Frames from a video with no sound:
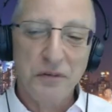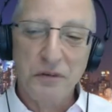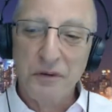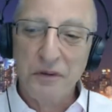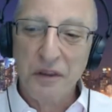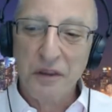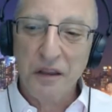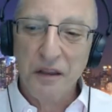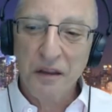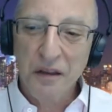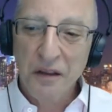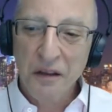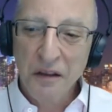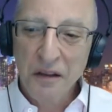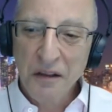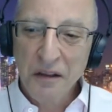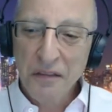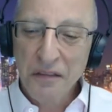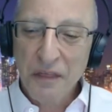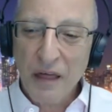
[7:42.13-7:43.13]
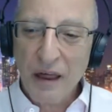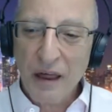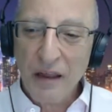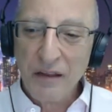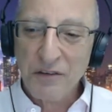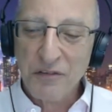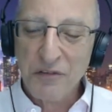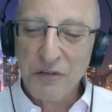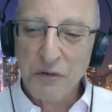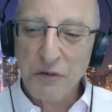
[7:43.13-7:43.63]
So
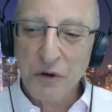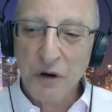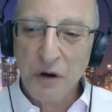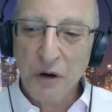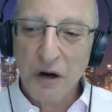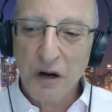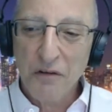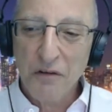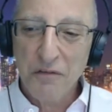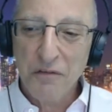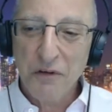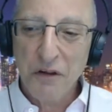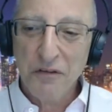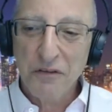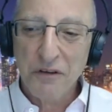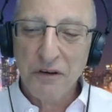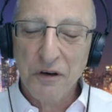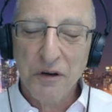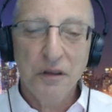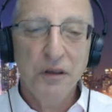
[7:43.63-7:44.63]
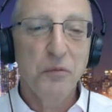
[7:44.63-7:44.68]
thanks for visiting.